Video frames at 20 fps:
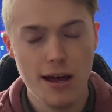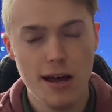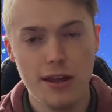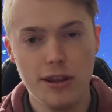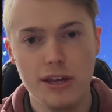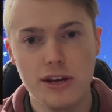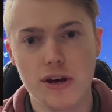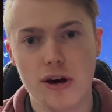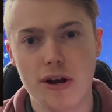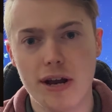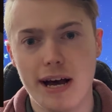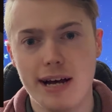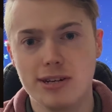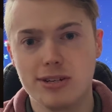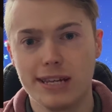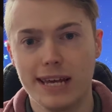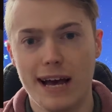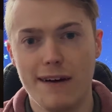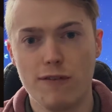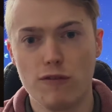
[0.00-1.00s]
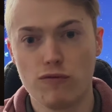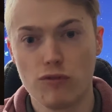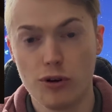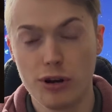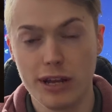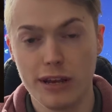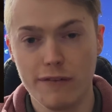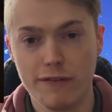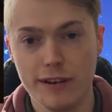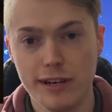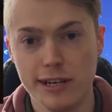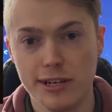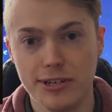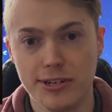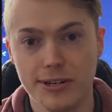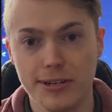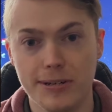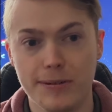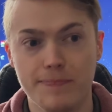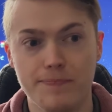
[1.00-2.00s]
they don't actually have a running
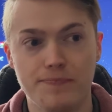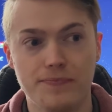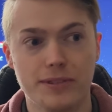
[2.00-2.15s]
feature.